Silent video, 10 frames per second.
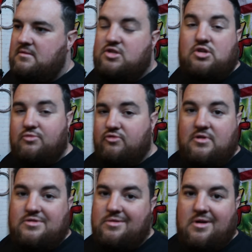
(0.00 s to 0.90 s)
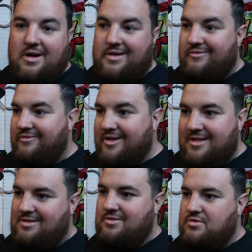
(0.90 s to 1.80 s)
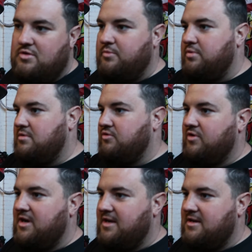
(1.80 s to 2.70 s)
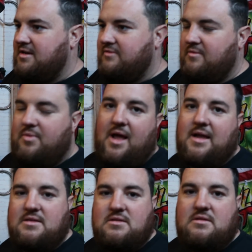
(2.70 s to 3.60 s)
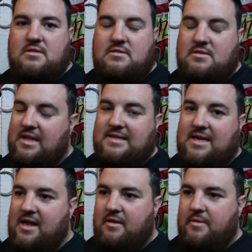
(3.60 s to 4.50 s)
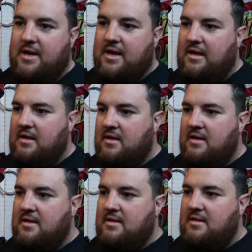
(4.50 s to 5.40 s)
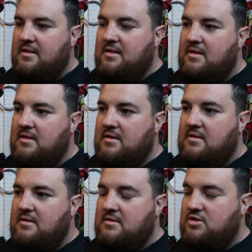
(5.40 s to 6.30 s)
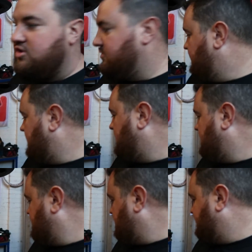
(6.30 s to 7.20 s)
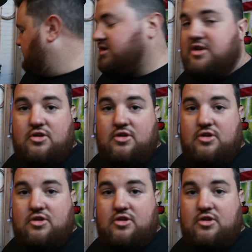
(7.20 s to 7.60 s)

The sump's wrong, so I can't even fit the new sump and drill it in a different place. So that's out the window. The sump I've already